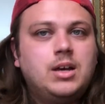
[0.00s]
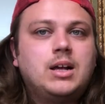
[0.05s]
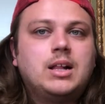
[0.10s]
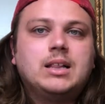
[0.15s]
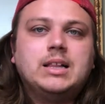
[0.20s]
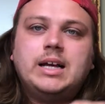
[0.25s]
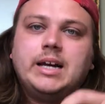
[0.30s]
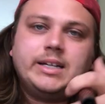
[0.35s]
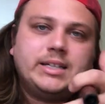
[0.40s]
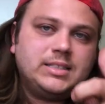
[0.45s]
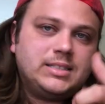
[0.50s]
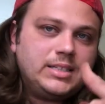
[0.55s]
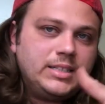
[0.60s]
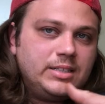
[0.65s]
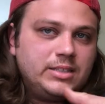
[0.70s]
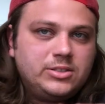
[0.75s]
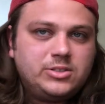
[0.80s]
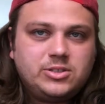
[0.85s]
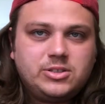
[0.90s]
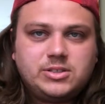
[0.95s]
Glad to see
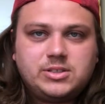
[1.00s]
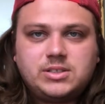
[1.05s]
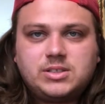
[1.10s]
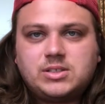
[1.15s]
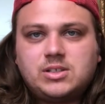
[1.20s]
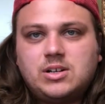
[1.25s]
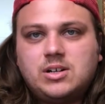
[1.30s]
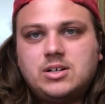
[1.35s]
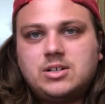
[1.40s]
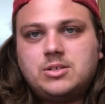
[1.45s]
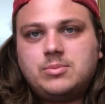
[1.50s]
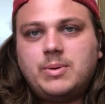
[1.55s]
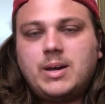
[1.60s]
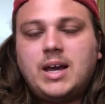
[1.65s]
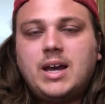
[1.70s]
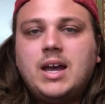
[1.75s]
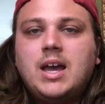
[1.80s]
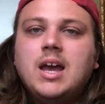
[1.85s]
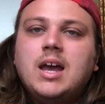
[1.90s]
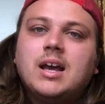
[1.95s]
the Jersey Stars
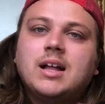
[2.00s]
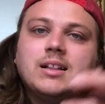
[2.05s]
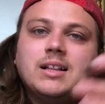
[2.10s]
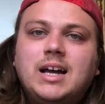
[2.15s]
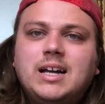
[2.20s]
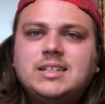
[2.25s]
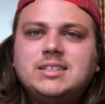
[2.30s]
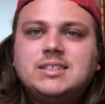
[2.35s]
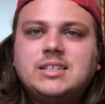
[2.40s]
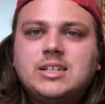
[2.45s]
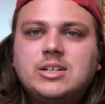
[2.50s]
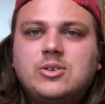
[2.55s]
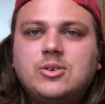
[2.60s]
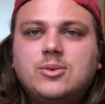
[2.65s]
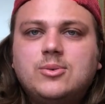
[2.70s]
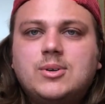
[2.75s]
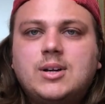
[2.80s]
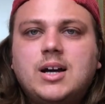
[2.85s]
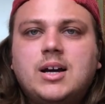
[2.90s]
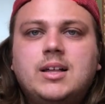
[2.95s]
back. Glad to see
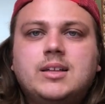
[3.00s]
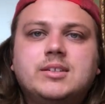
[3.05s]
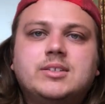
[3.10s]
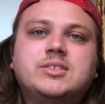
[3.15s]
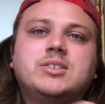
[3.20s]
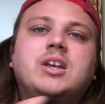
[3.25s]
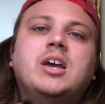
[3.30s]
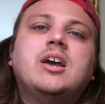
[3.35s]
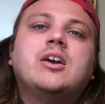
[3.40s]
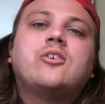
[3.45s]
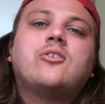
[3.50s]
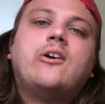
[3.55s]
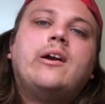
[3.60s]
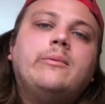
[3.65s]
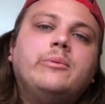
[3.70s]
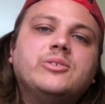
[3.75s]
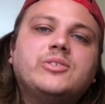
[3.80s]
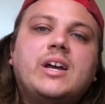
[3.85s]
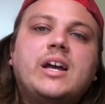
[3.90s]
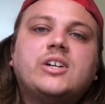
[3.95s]
cool colors.
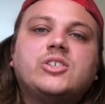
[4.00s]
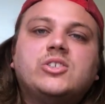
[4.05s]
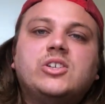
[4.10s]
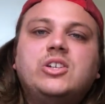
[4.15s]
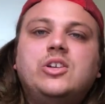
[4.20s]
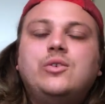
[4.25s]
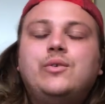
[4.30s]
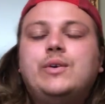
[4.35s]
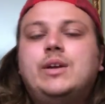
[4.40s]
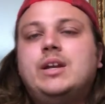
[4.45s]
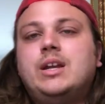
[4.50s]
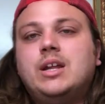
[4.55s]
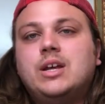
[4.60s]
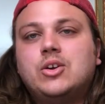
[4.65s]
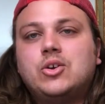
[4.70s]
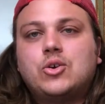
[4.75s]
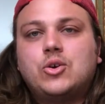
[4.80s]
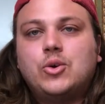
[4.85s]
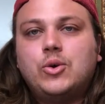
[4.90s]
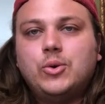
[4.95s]
Kramer's actually doing
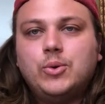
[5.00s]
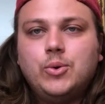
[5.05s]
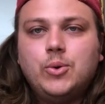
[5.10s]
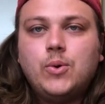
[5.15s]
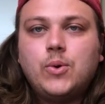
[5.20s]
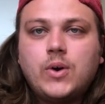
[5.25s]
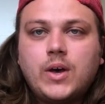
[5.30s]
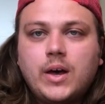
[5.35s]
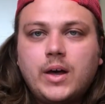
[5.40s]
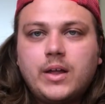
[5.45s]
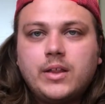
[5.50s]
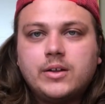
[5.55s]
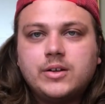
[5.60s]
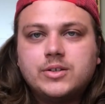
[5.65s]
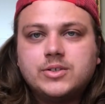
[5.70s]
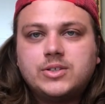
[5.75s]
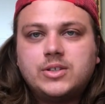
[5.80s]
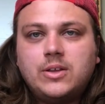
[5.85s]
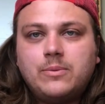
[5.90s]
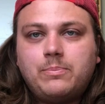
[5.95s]
cool
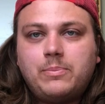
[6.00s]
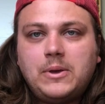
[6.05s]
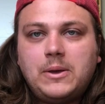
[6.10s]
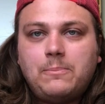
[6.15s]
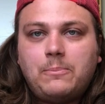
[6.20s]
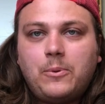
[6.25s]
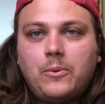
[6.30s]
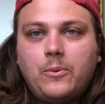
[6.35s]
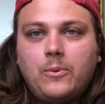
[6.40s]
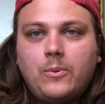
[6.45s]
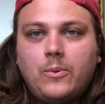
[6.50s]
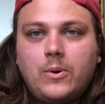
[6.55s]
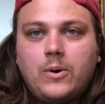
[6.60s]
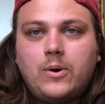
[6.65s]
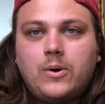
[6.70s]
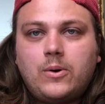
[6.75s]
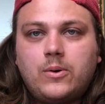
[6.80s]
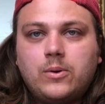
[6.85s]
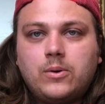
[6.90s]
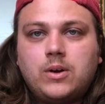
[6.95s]
colors that people
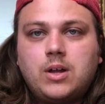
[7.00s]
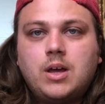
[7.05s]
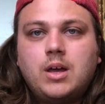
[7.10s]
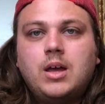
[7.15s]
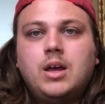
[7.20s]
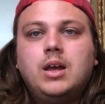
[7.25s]
want.